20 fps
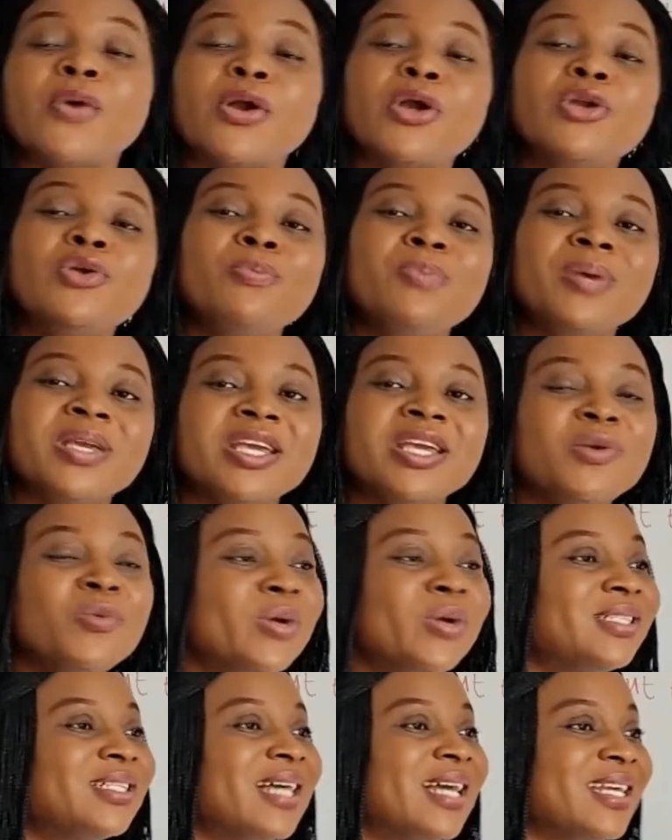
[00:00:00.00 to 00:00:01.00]
going to begin
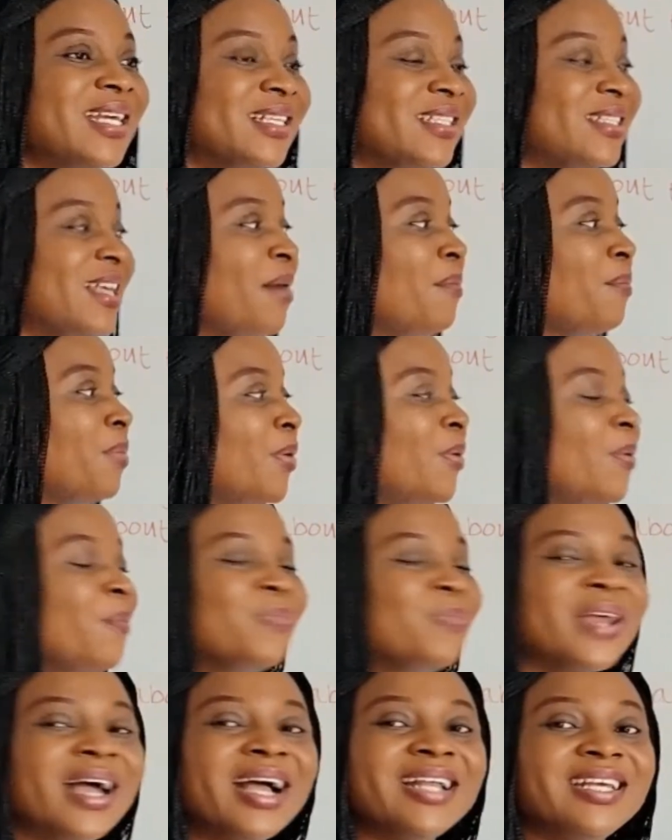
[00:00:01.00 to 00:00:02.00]
with an example,
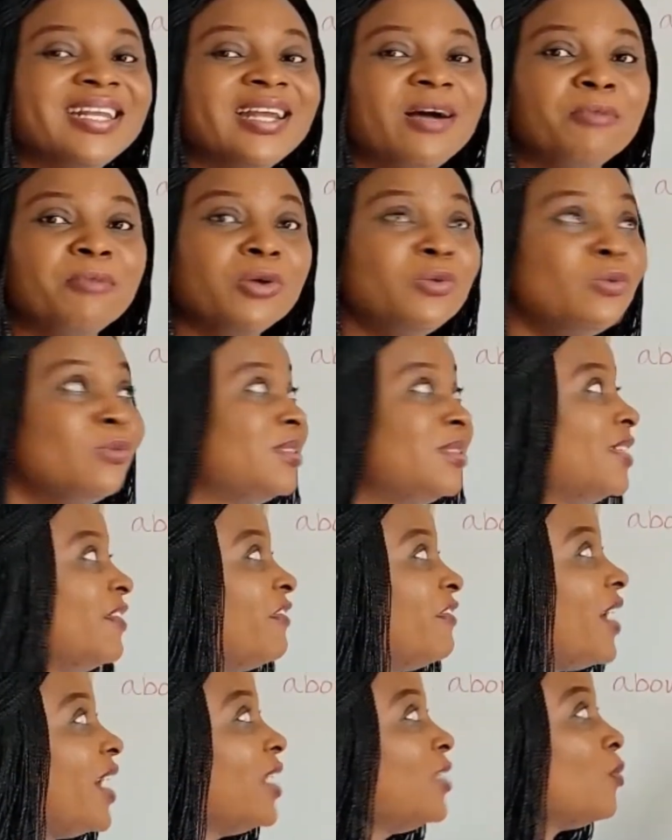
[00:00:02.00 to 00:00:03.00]
and then I'm going to
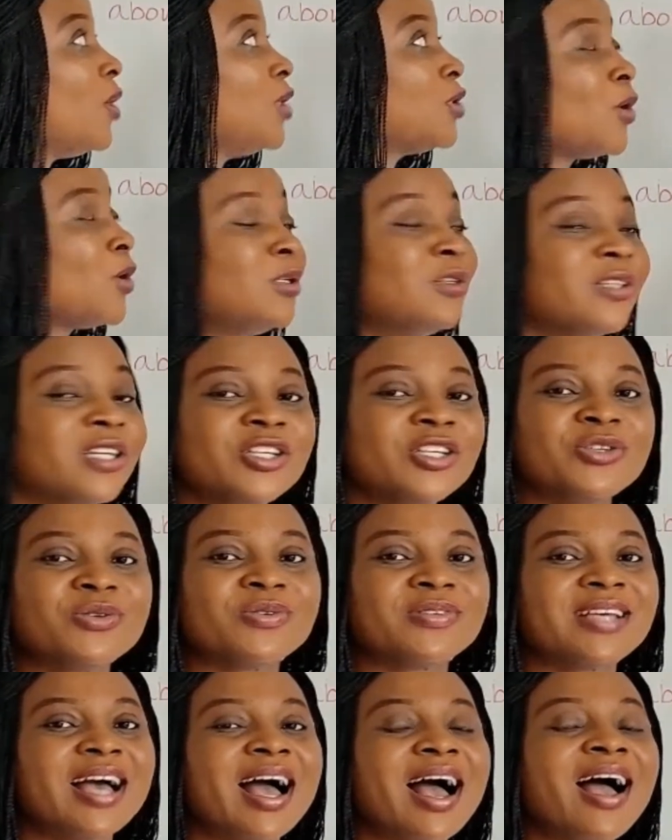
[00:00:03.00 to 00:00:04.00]
define what collocations
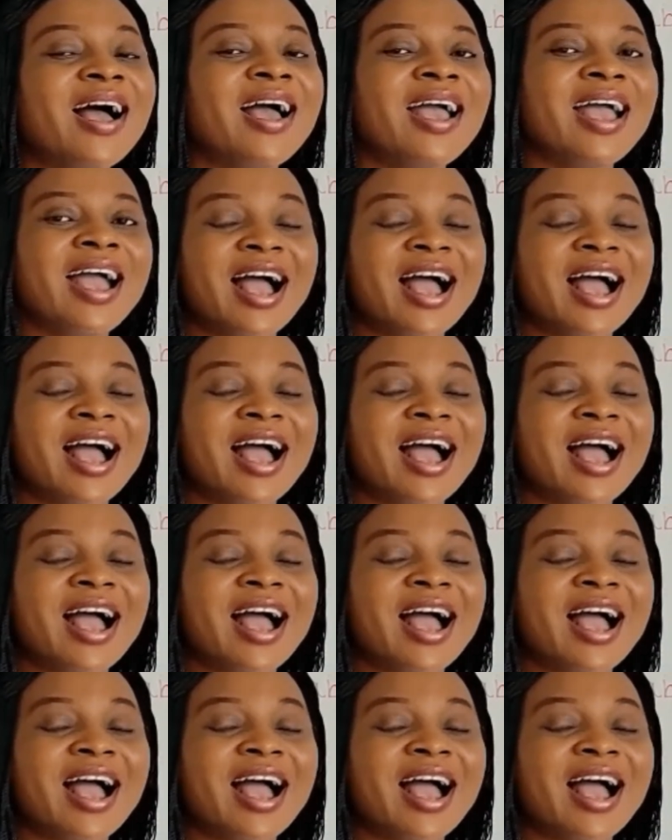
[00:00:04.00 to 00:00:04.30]
are,